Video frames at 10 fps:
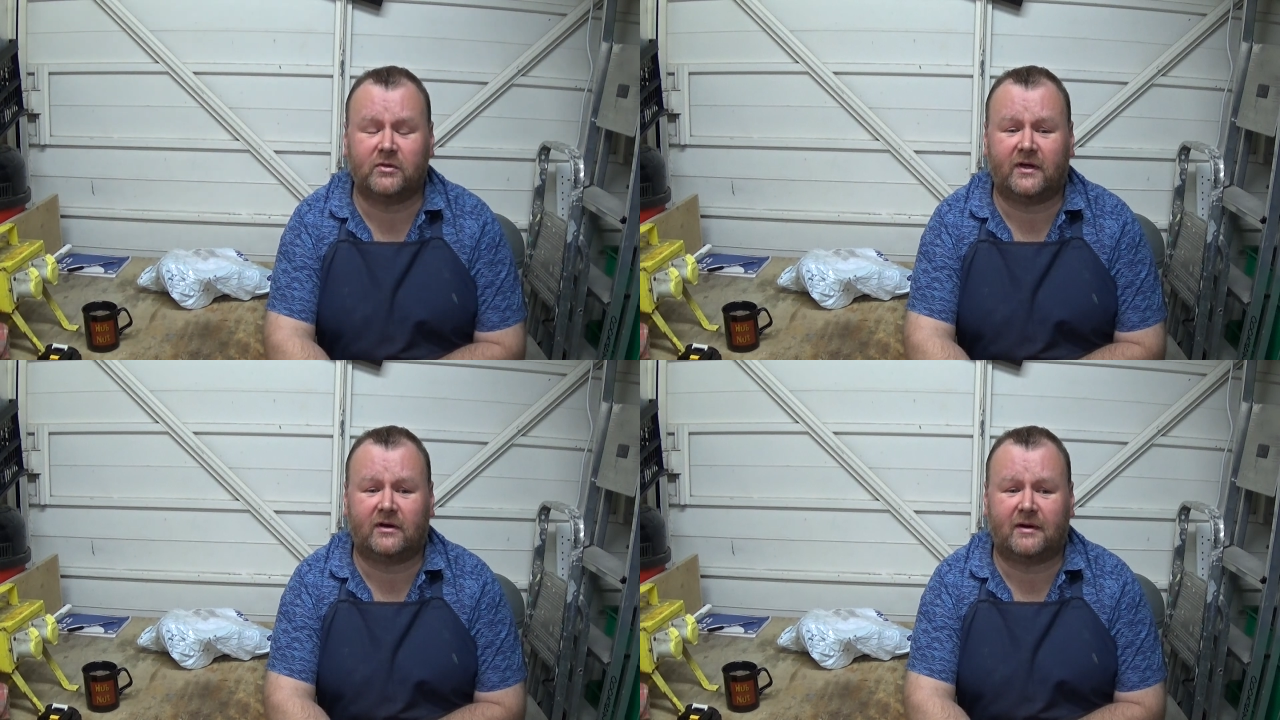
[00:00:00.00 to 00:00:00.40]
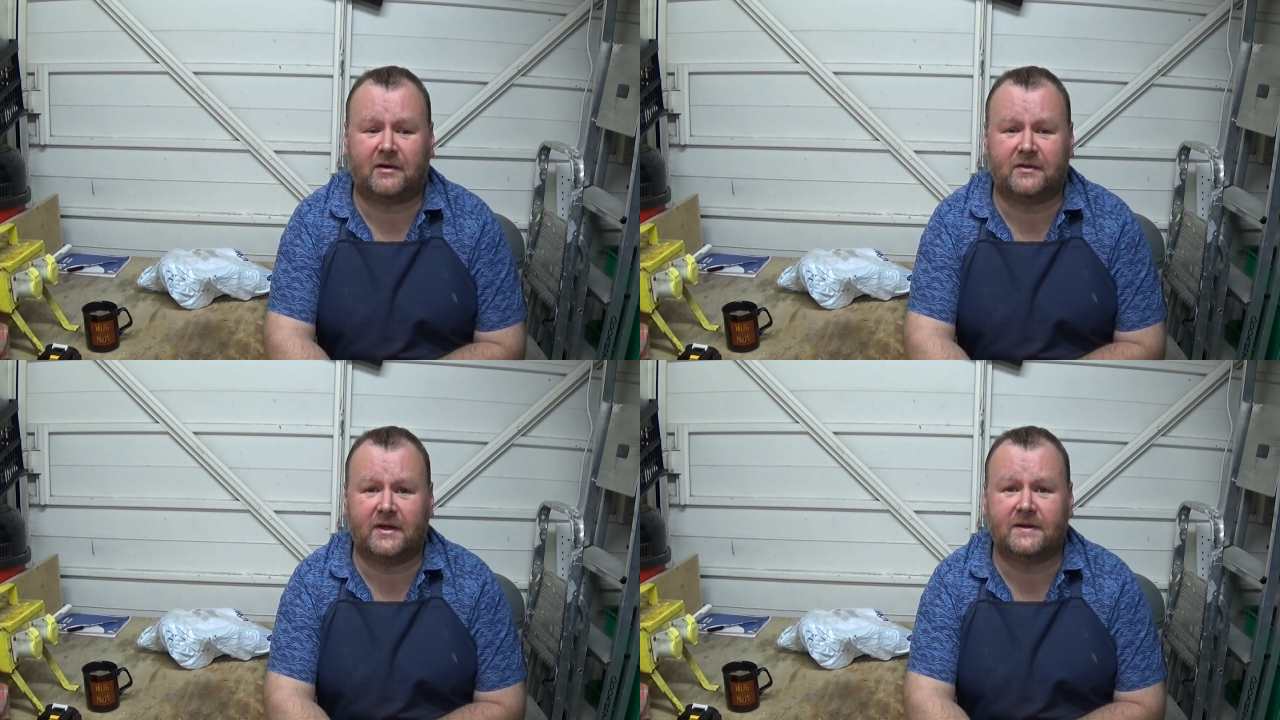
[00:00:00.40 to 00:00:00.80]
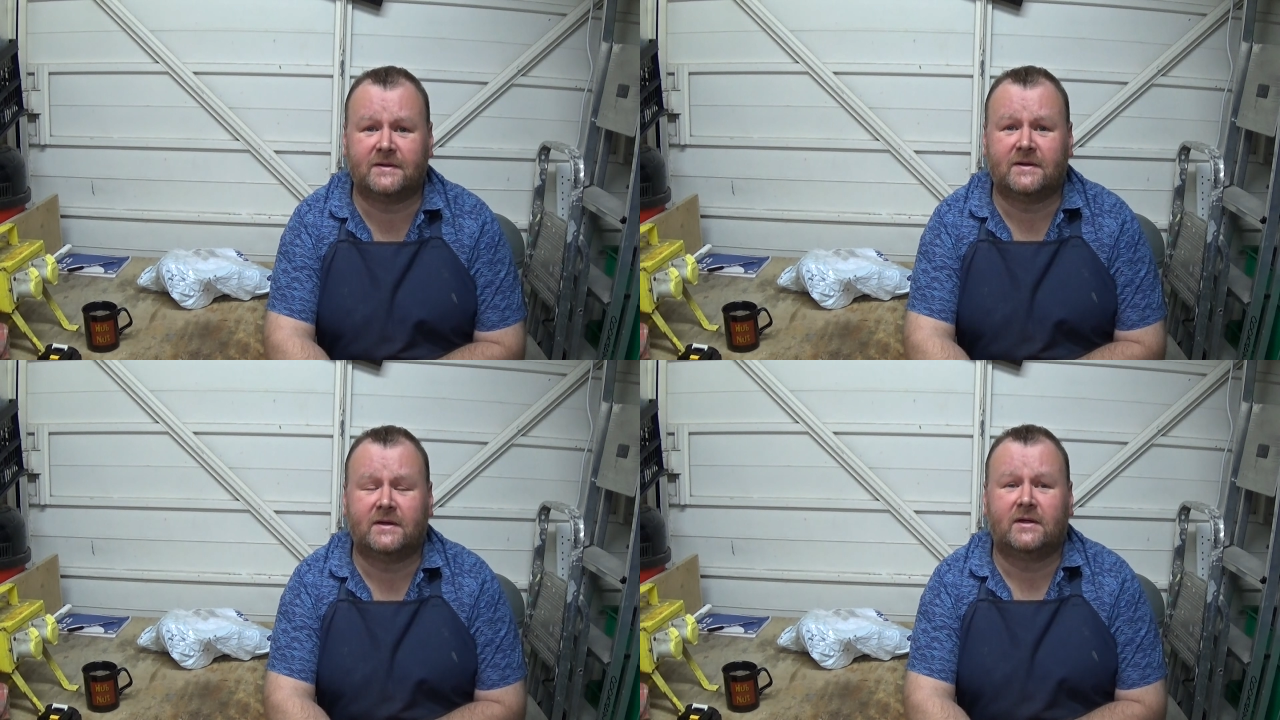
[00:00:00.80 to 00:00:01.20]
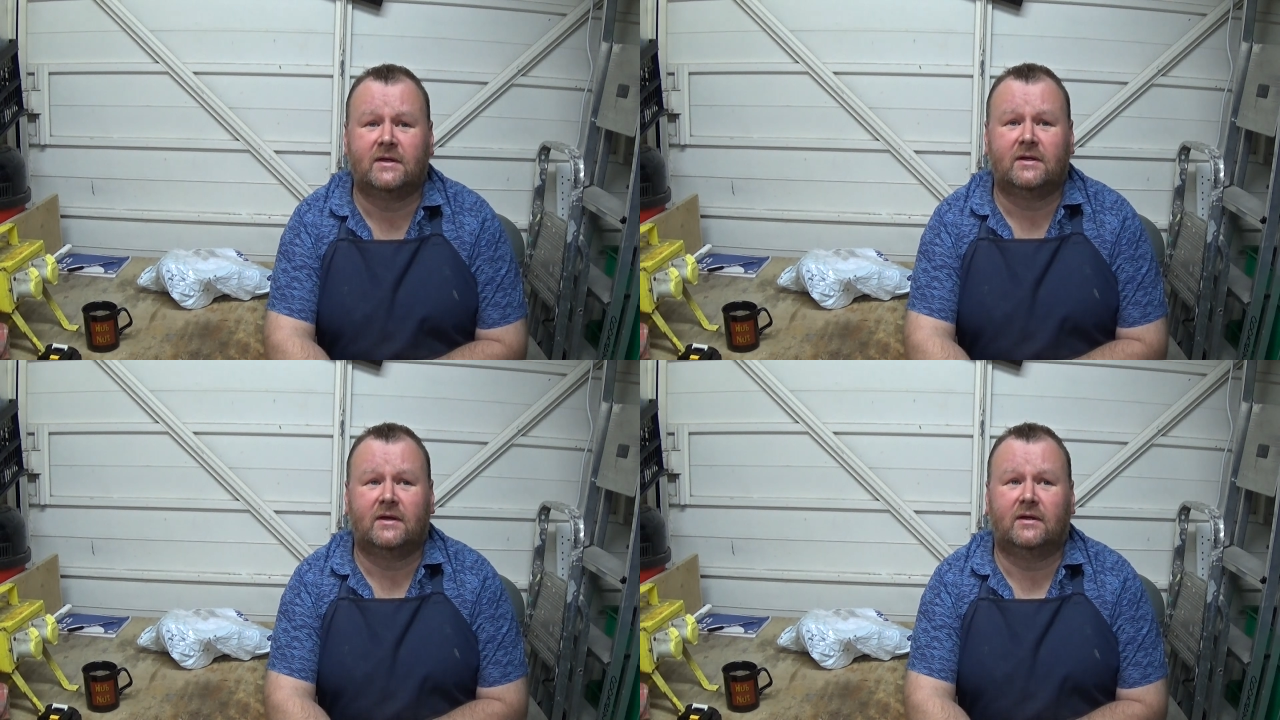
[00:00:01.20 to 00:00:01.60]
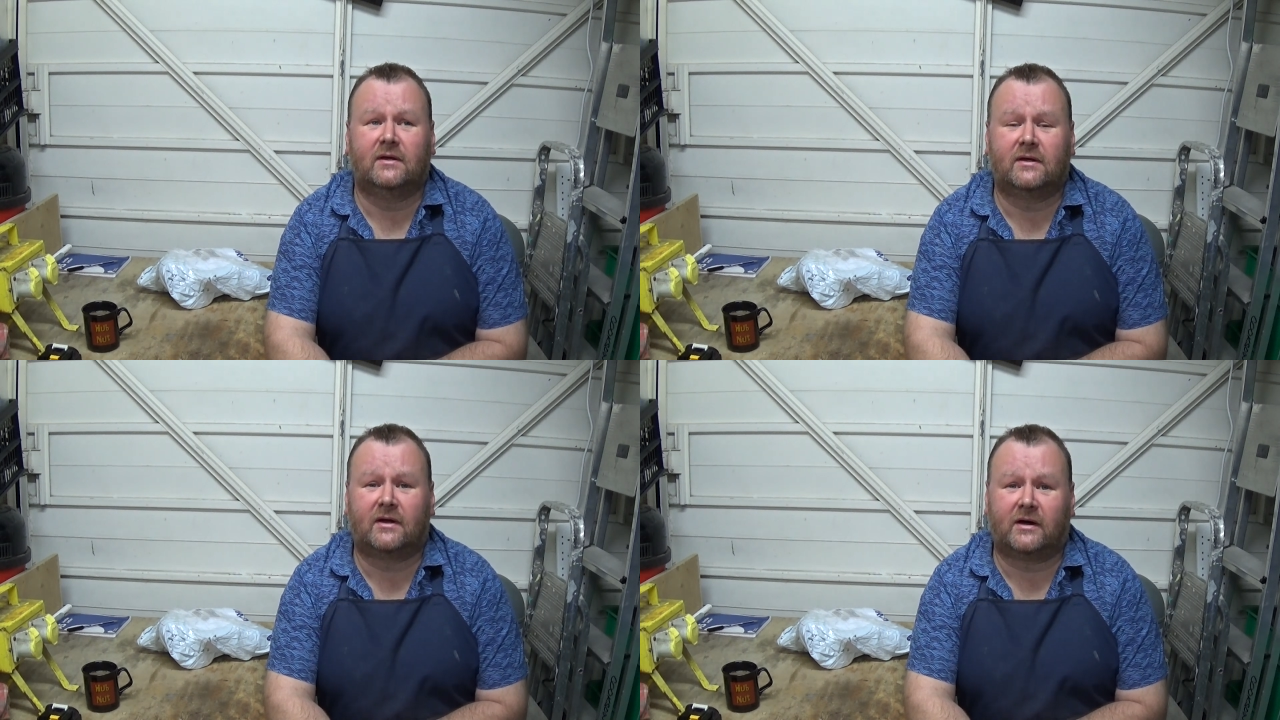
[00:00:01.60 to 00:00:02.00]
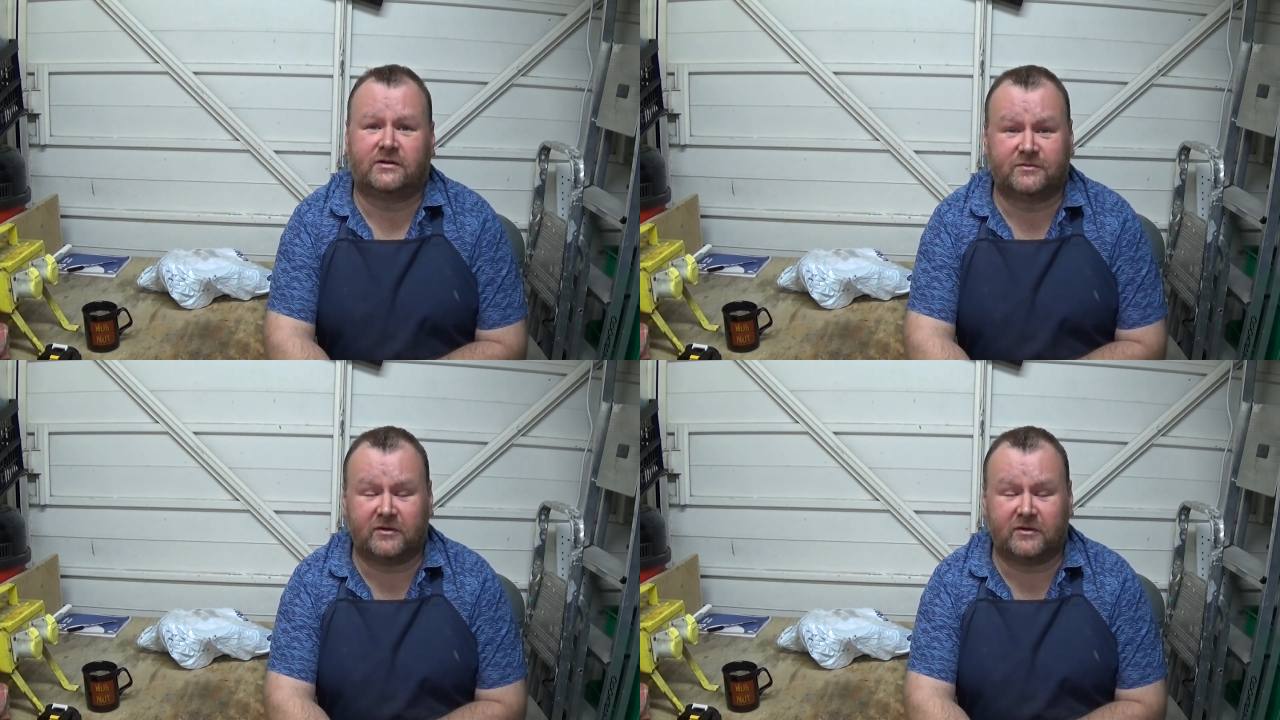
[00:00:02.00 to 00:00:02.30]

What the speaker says: they are out there. Items